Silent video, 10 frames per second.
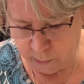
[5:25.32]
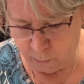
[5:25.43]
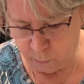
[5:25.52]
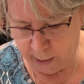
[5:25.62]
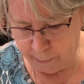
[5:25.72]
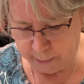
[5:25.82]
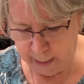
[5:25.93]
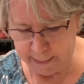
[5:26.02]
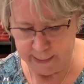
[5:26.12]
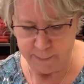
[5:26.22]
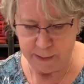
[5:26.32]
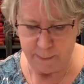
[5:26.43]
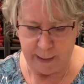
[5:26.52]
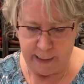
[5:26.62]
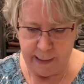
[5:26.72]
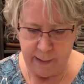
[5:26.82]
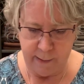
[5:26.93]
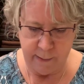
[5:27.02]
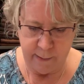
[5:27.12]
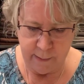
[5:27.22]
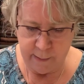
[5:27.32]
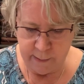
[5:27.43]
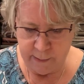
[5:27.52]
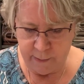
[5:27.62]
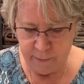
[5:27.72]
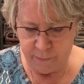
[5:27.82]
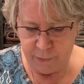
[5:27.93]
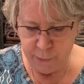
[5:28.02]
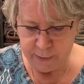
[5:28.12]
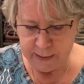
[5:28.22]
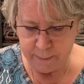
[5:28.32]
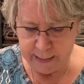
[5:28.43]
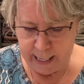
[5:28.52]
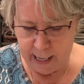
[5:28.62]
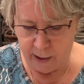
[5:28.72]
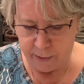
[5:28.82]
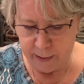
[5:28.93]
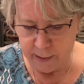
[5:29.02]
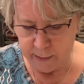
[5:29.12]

where I would like them to be, fuse them down.